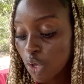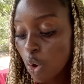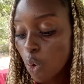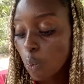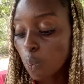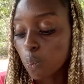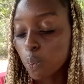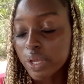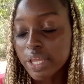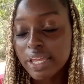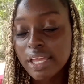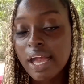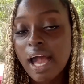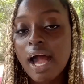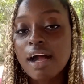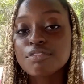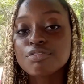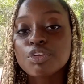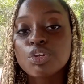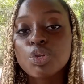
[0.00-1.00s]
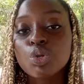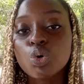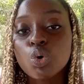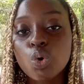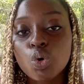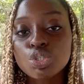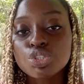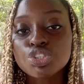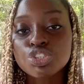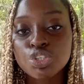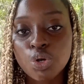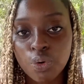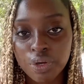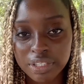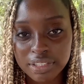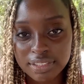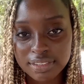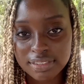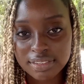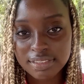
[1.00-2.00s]
We have no
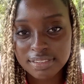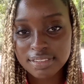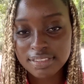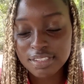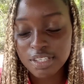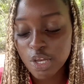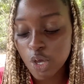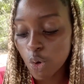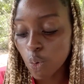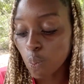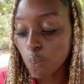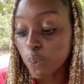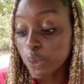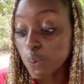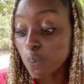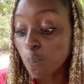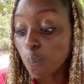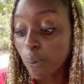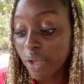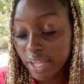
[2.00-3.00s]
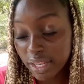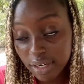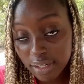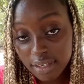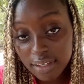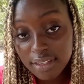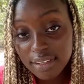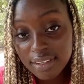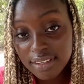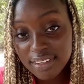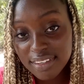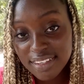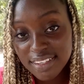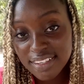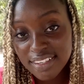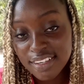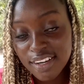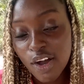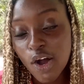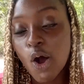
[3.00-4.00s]
choice. We win
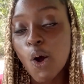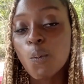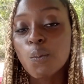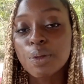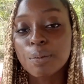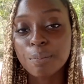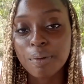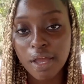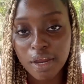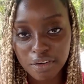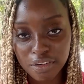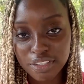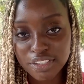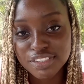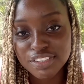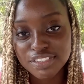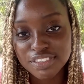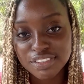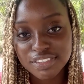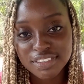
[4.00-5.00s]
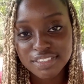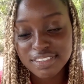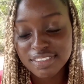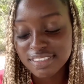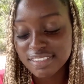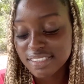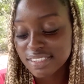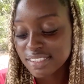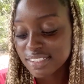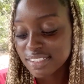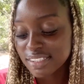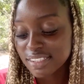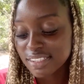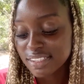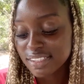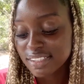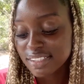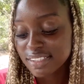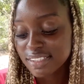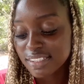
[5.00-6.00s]
or we perish."
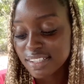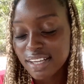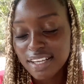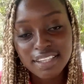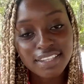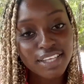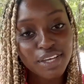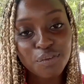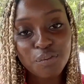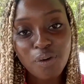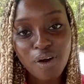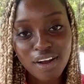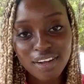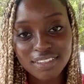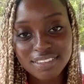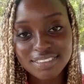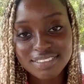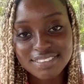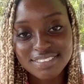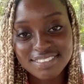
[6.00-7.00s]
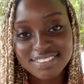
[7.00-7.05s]
They won.